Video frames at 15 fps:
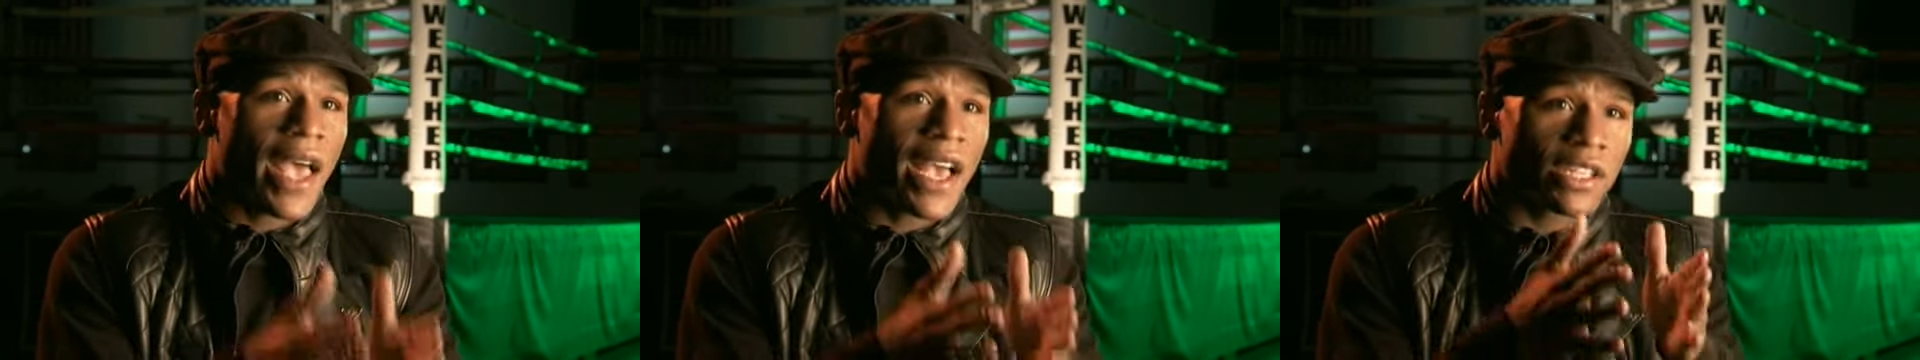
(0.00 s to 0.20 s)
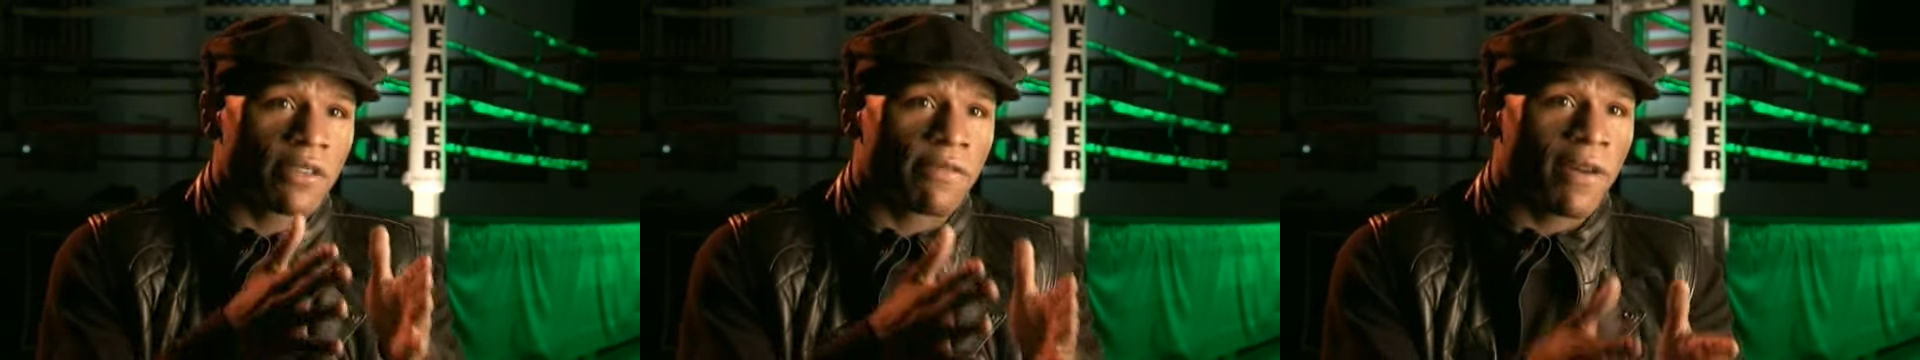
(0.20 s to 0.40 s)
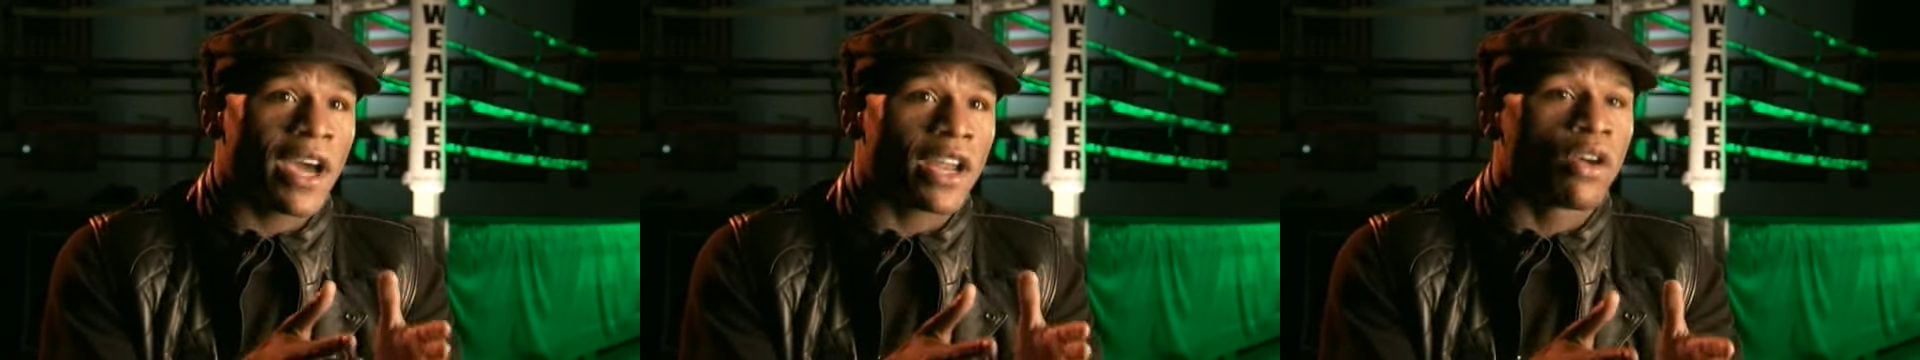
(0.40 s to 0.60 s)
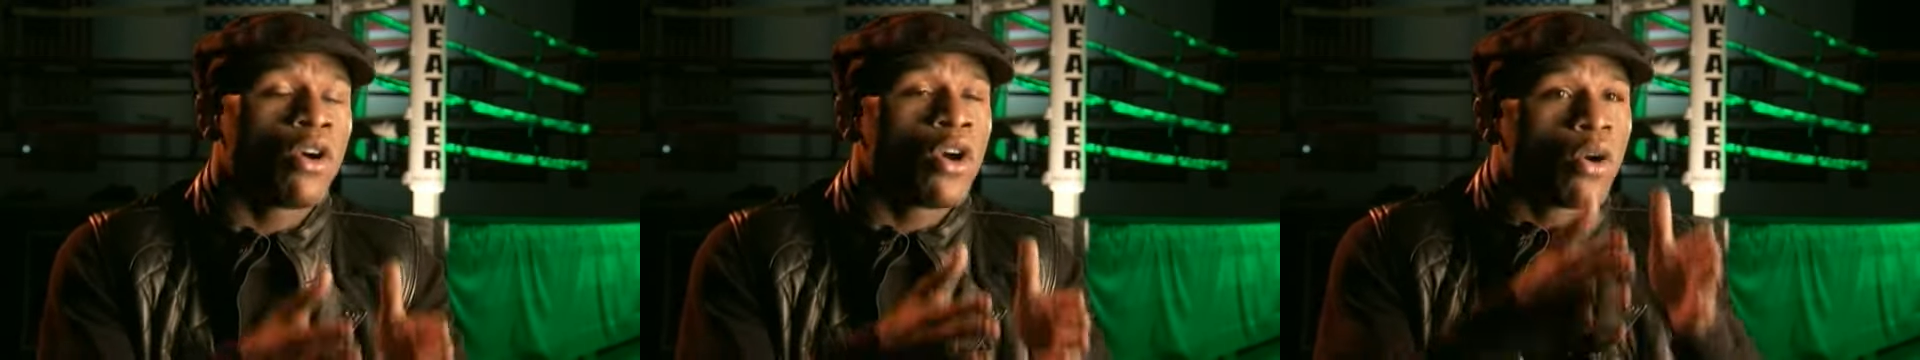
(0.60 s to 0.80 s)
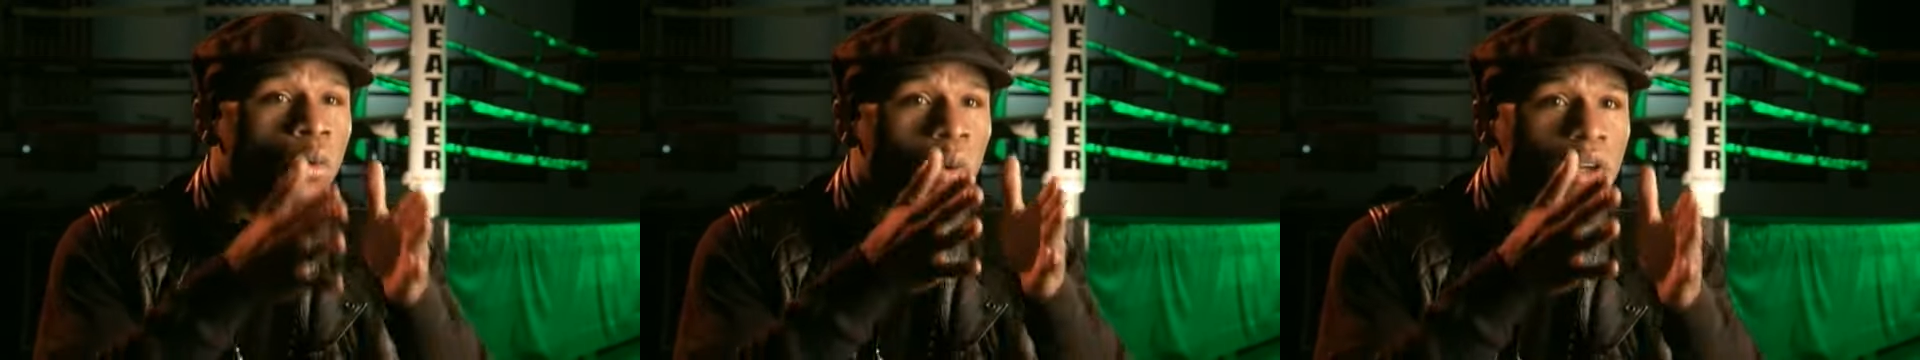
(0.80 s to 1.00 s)
as a fighter.
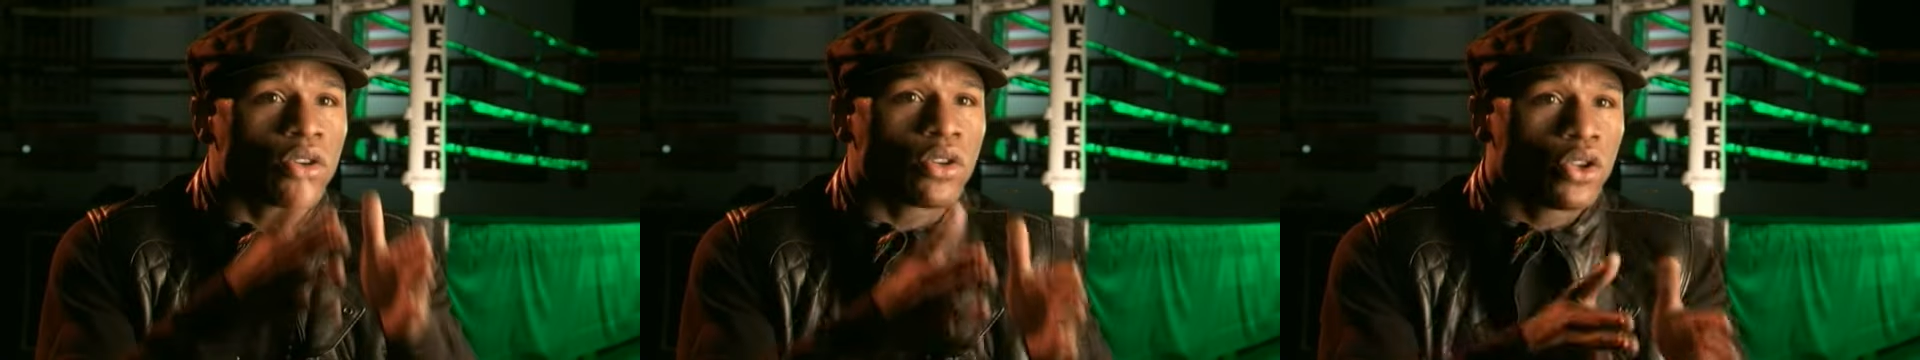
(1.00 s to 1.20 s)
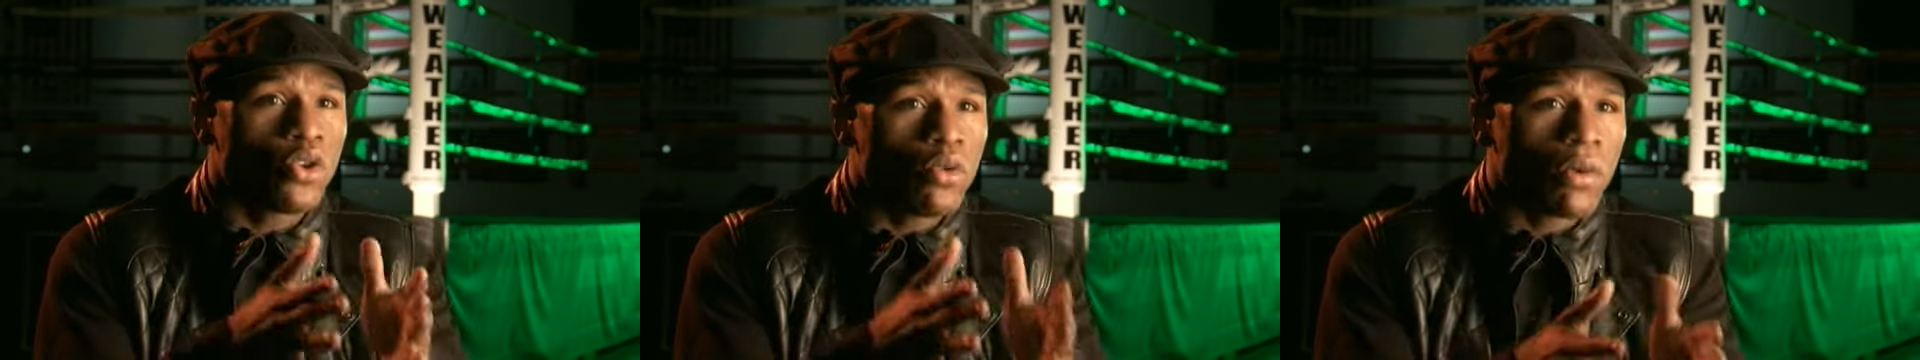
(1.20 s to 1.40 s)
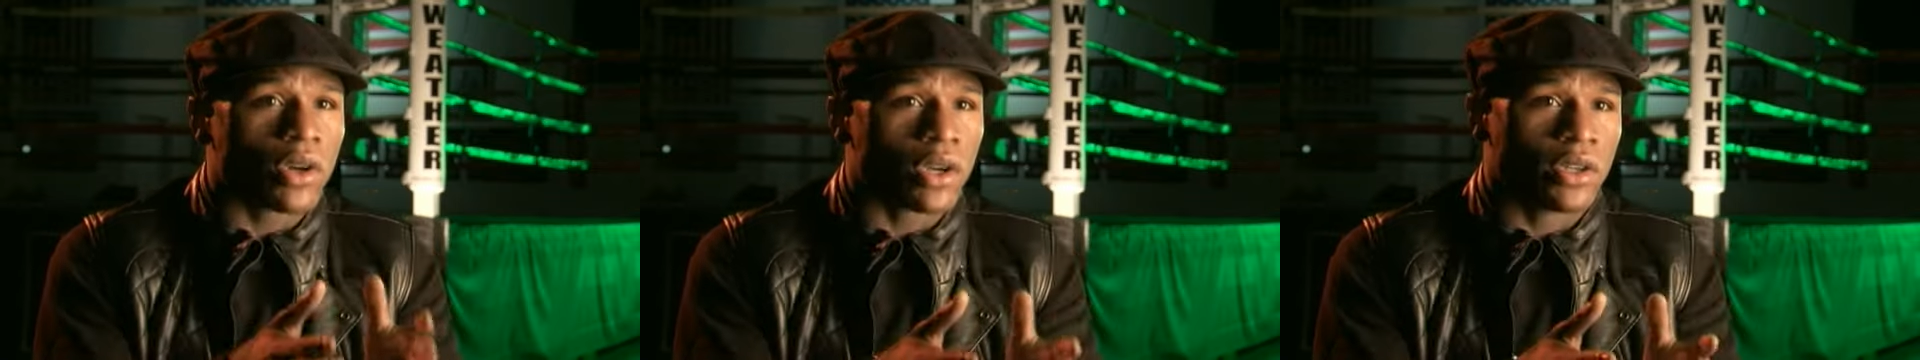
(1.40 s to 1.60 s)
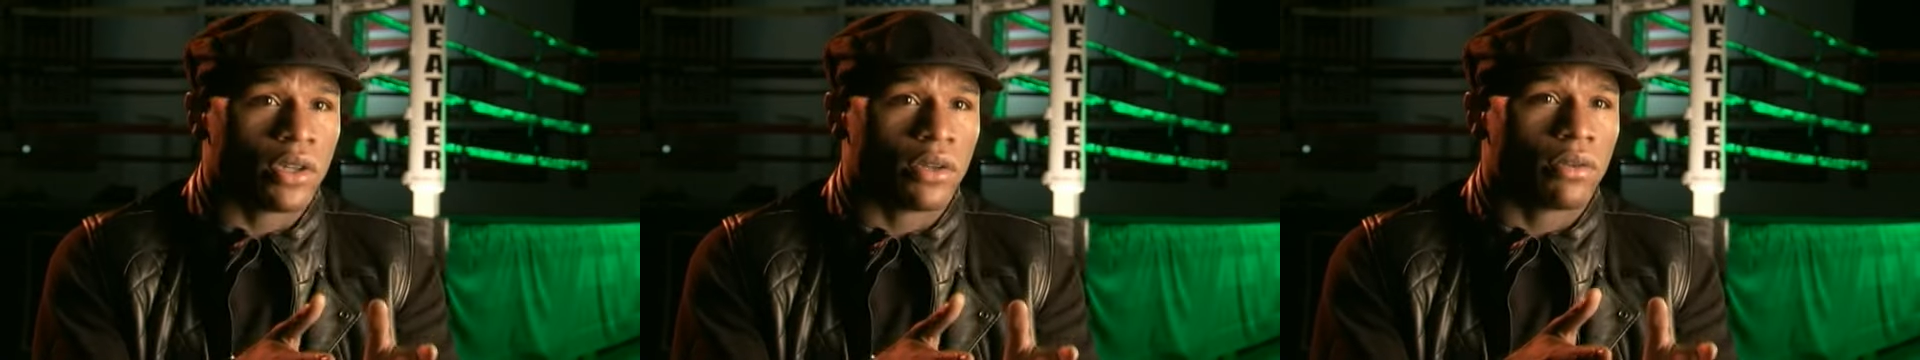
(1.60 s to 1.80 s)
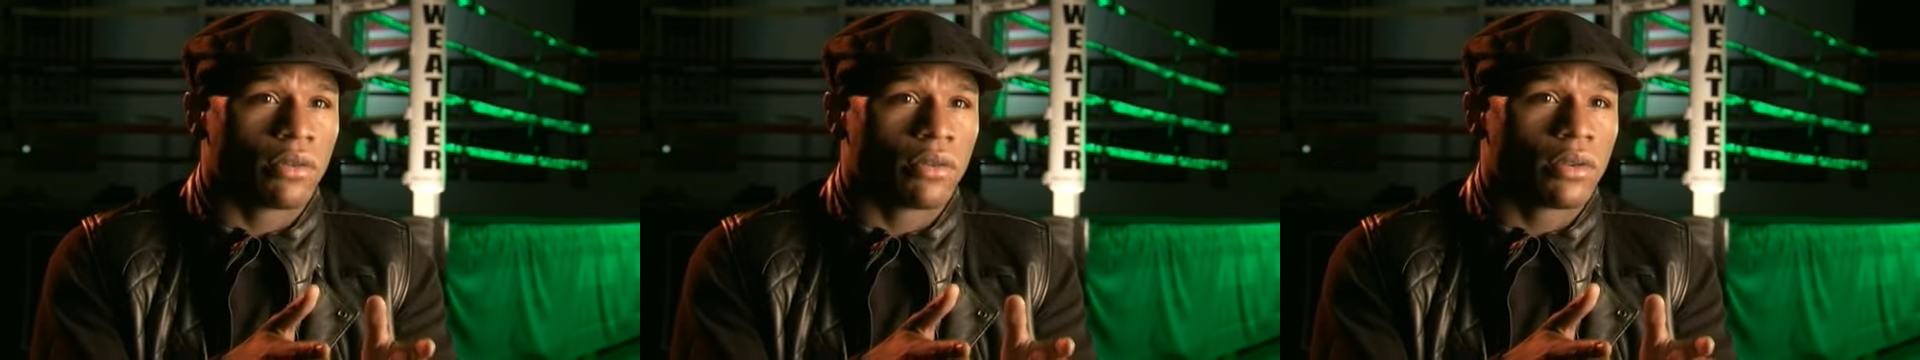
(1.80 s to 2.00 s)
What do you want to
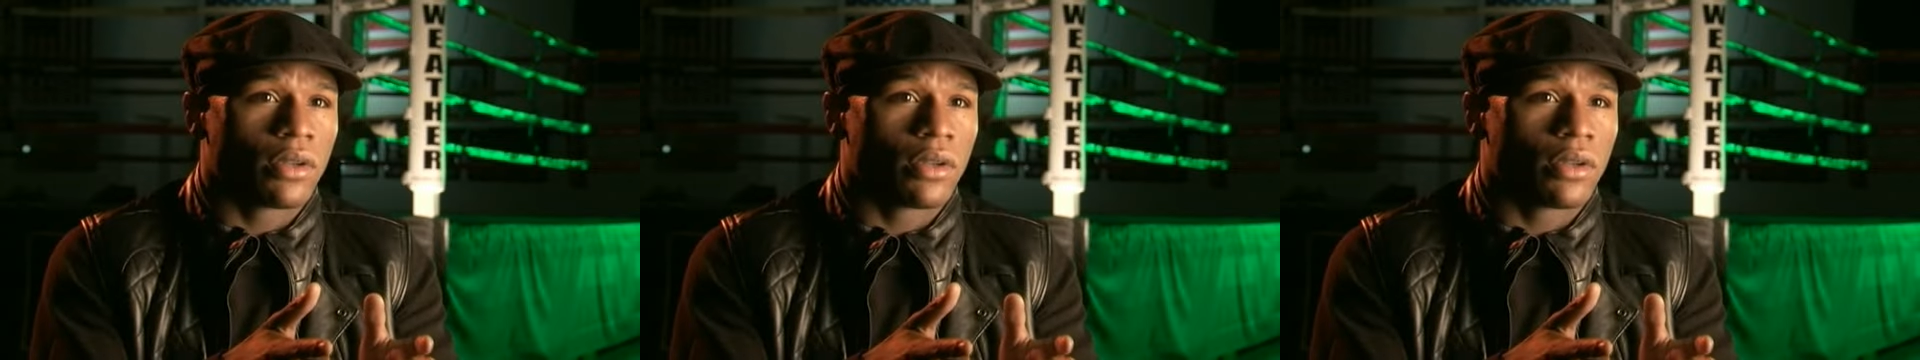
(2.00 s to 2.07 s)
do?